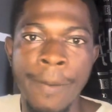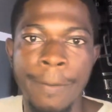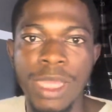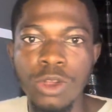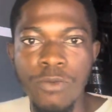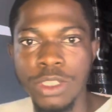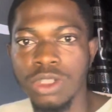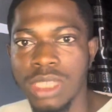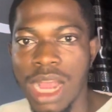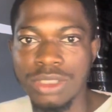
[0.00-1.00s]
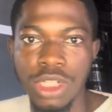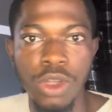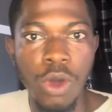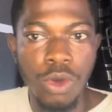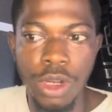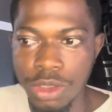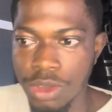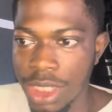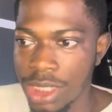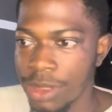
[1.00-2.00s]
innovations are actually ongoing
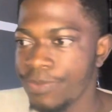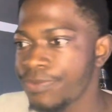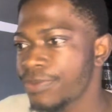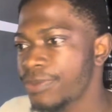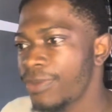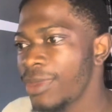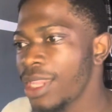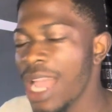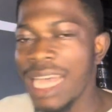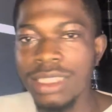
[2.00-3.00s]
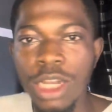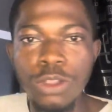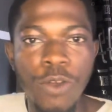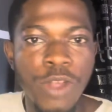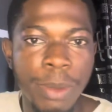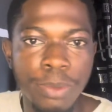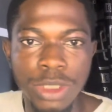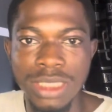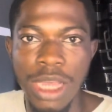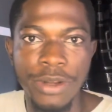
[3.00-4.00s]
already, and a lot of gaming
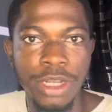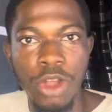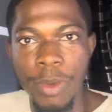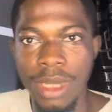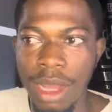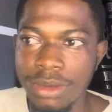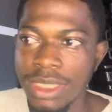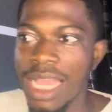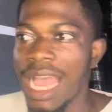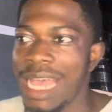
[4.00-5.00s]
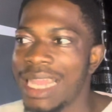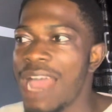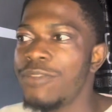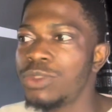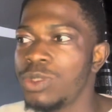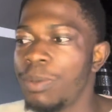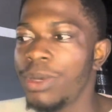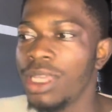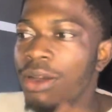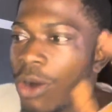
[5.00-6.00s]
projects are already coming out, and having Sui
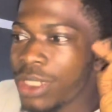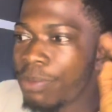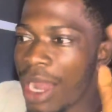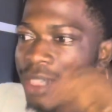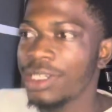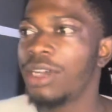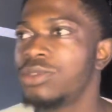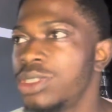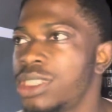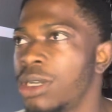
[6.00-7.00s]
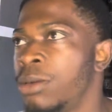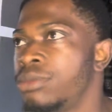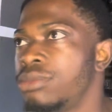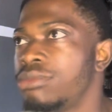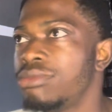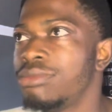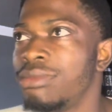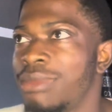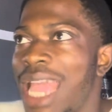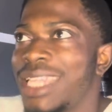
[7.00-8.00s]
Play on the background, which
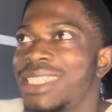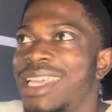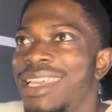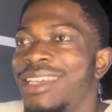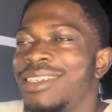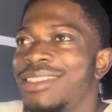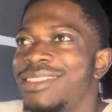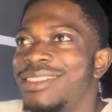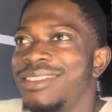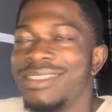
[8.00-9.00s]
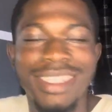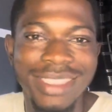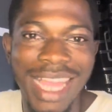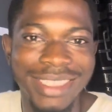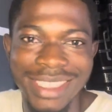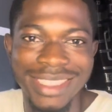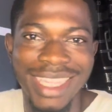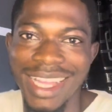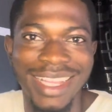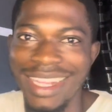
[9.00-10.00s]
like these are things
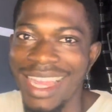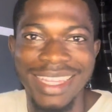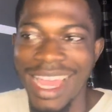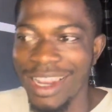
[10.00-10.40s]
that like I